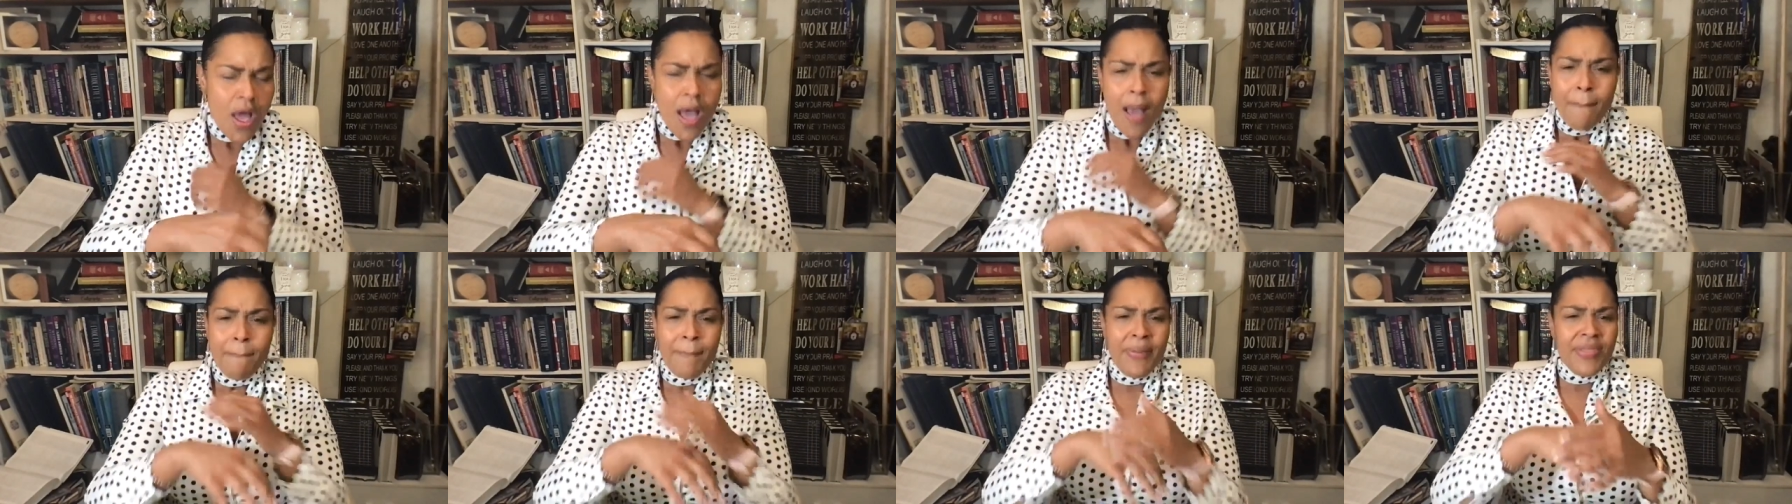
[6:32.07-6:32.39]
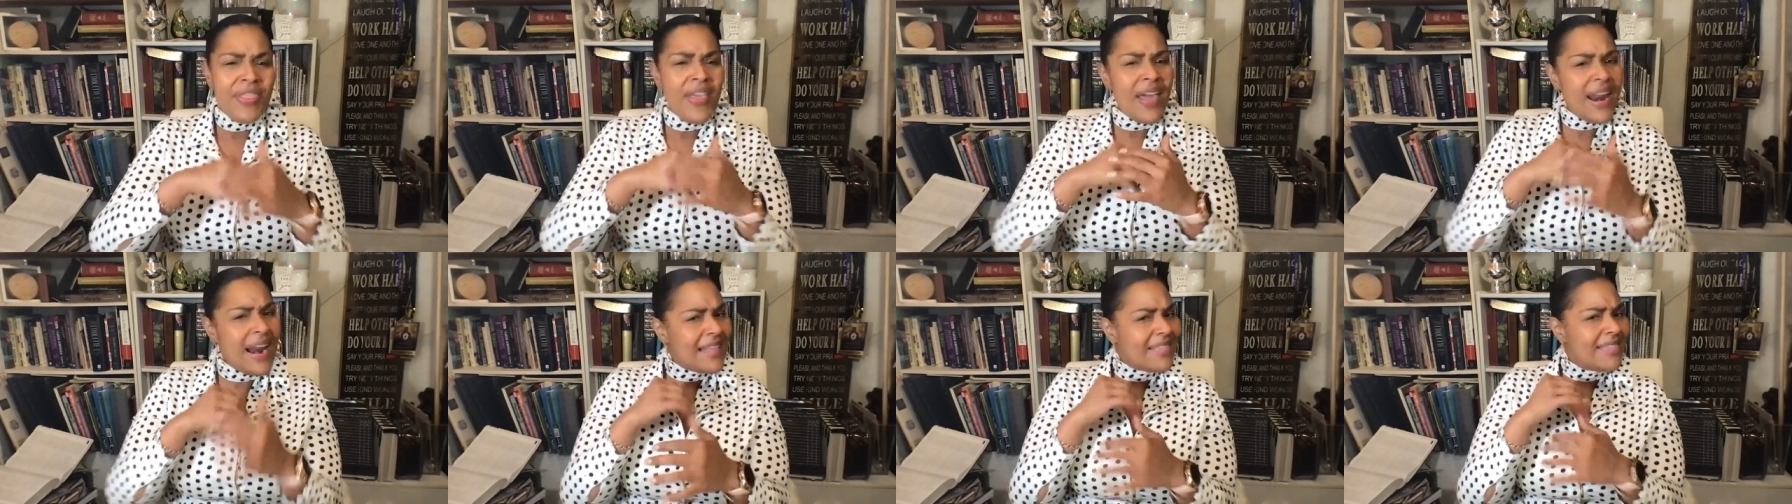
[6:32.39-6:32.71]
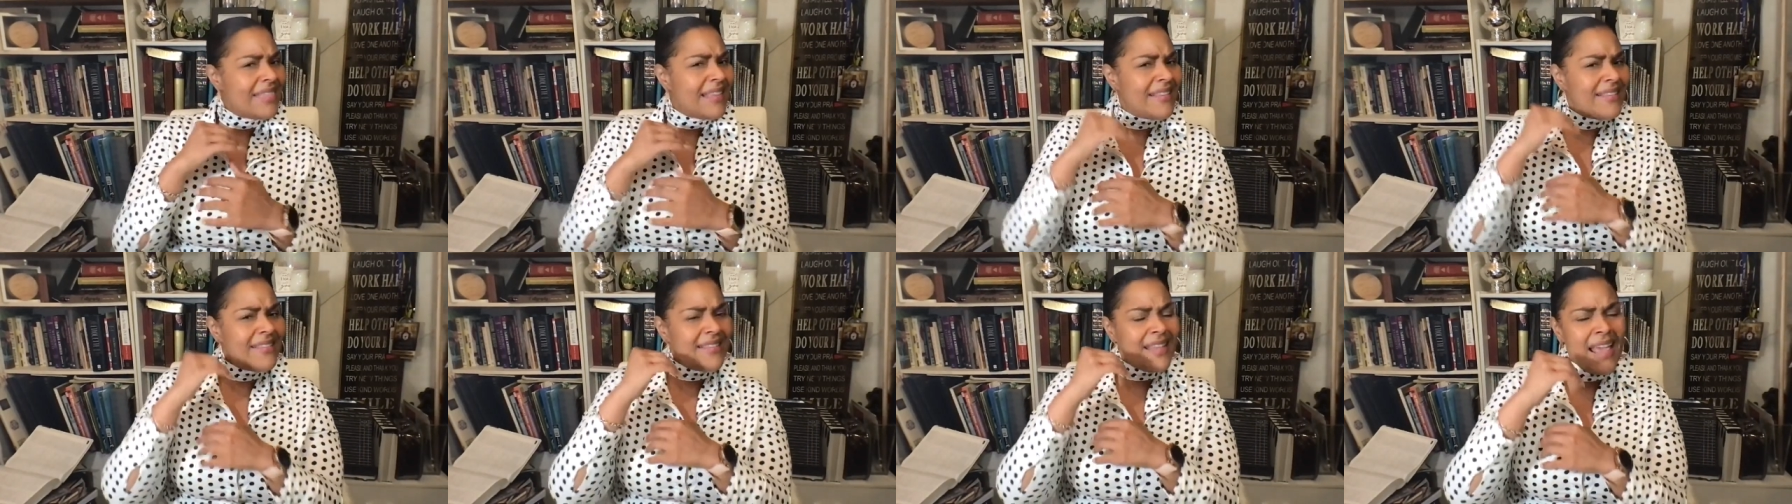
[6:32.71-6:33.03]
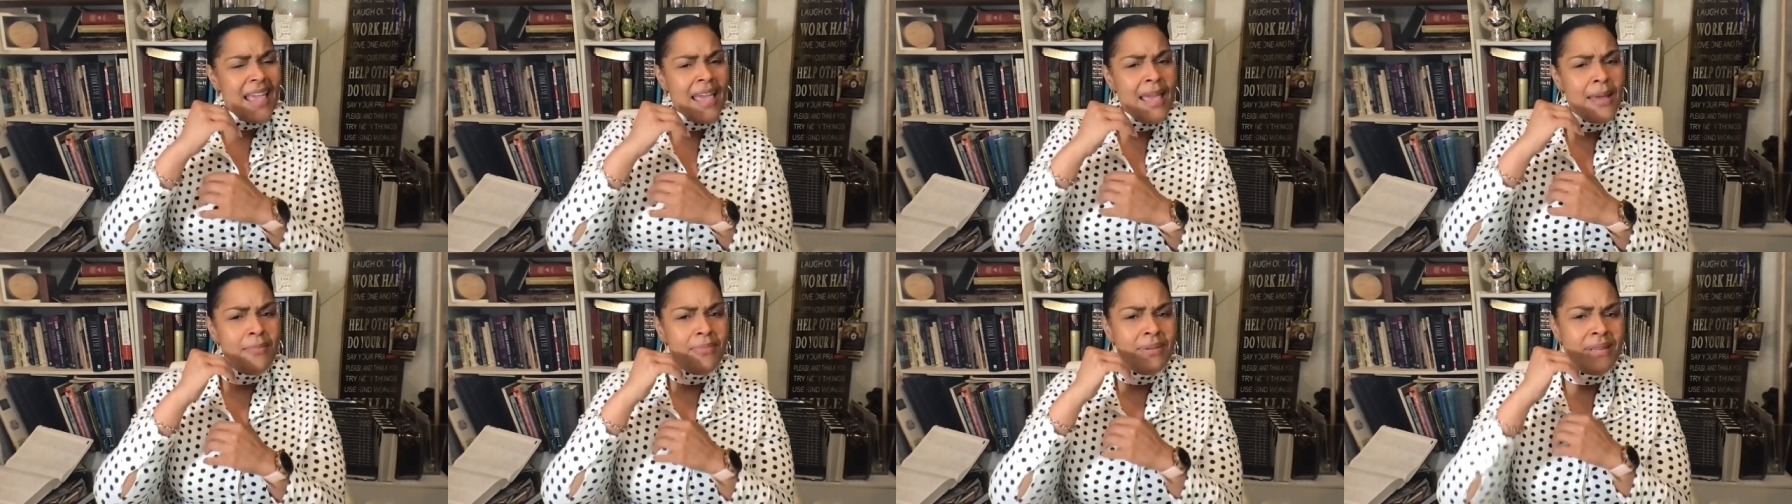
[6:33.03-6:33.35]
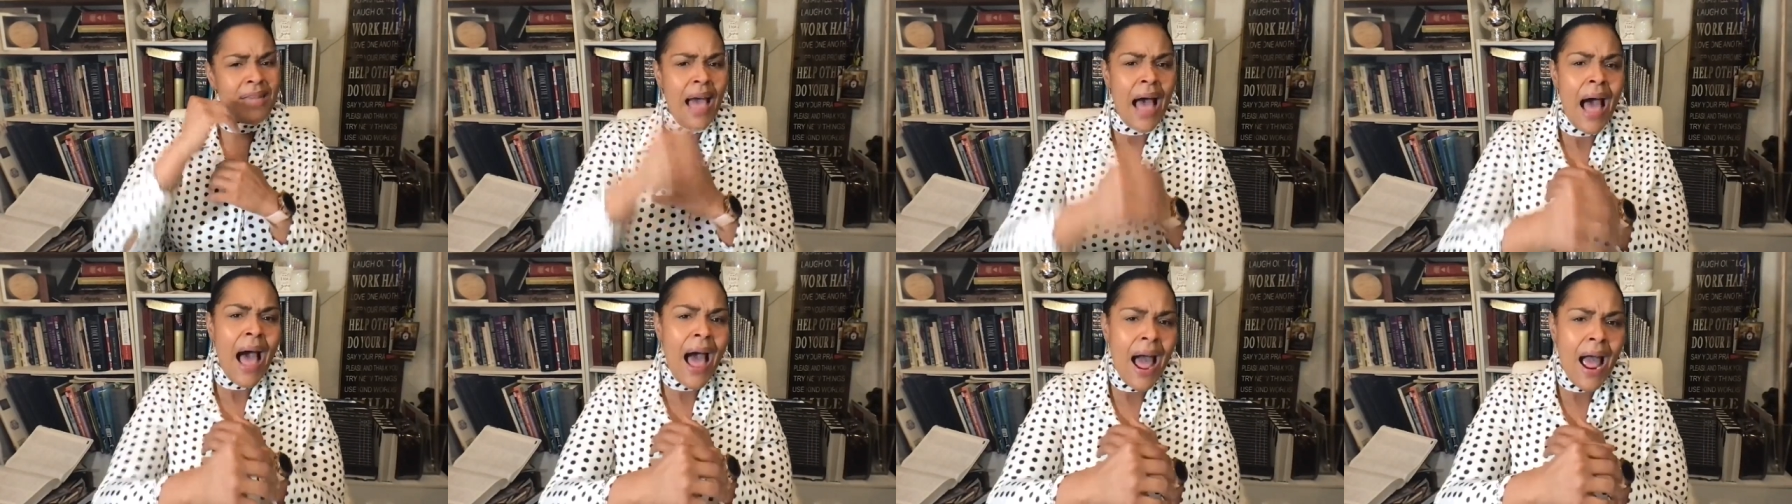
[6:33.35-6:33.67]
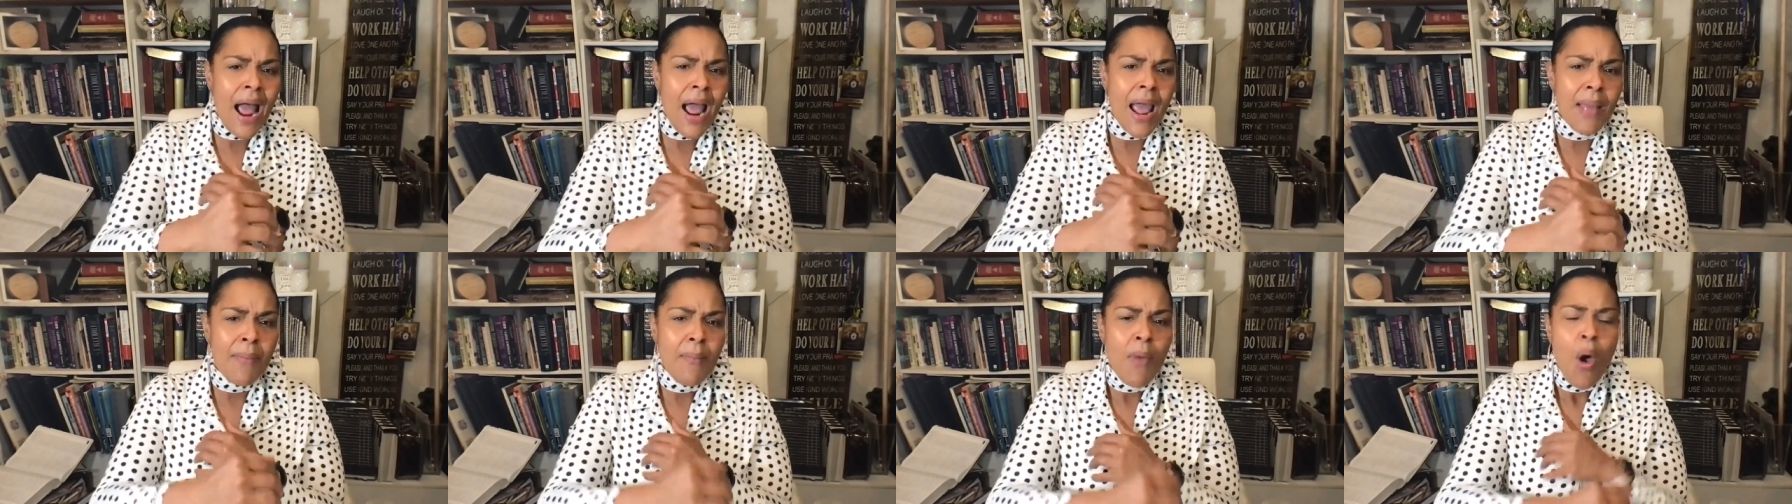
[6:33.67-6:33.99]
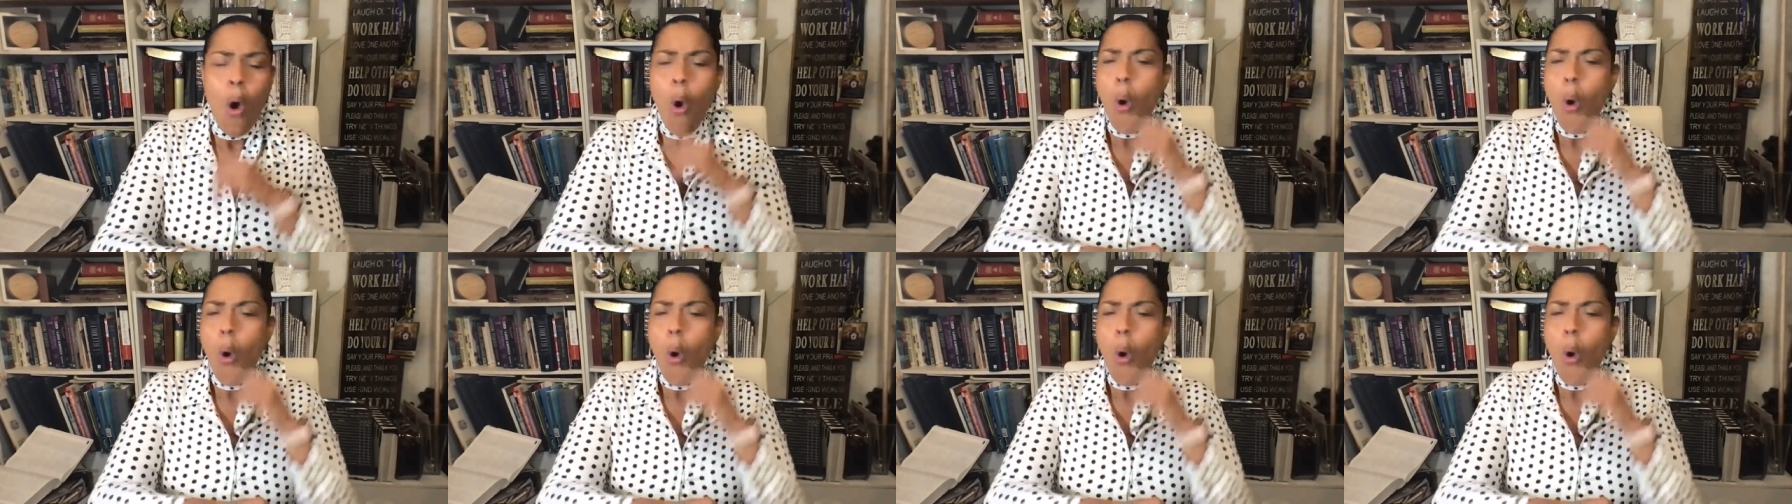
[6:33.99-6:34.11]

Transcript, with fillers: but then at the same time